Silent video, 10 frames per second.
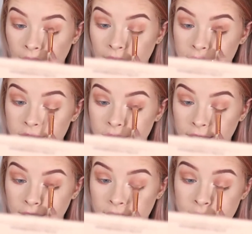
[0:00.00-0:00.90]
I actually
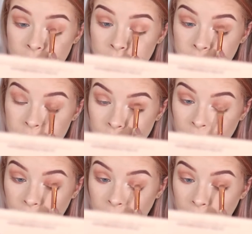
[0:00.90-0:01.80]
find it easiest to use my
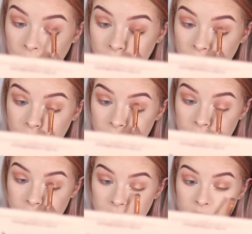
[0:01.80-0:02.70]
finger for
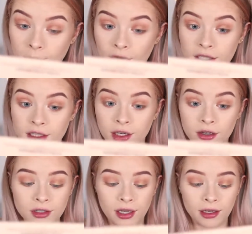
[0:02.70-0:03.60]
these shimmer
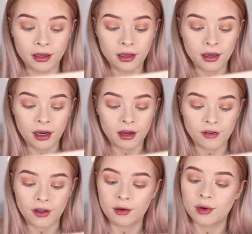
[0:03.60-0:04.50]
eyeshadows, like I
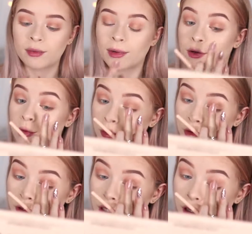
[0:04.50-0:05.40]
find they work better with
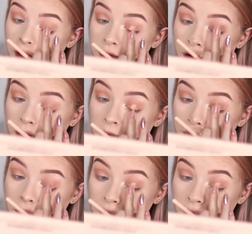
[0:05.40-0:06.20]
my finger, so